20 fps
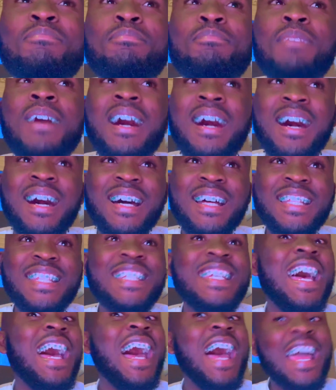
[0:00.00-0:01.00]
But
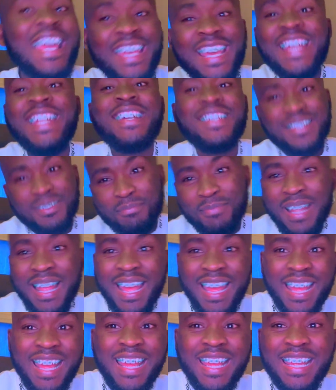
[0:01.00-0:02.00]
I can
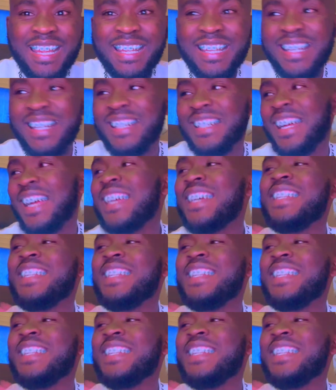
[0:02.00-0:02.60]
explain.